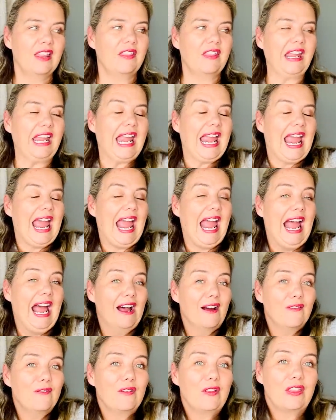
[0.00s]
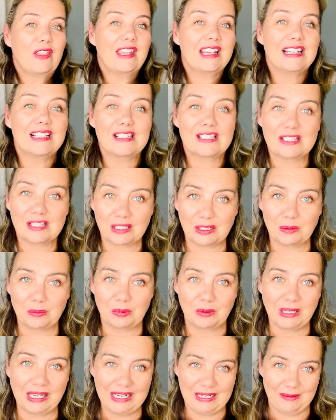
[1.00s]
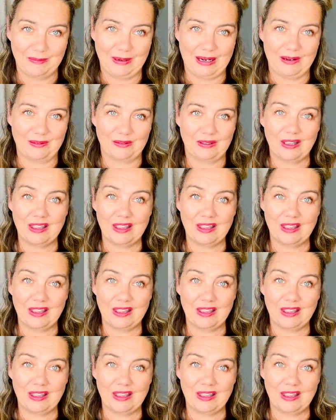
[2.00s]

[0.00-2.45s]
they have things to complain about.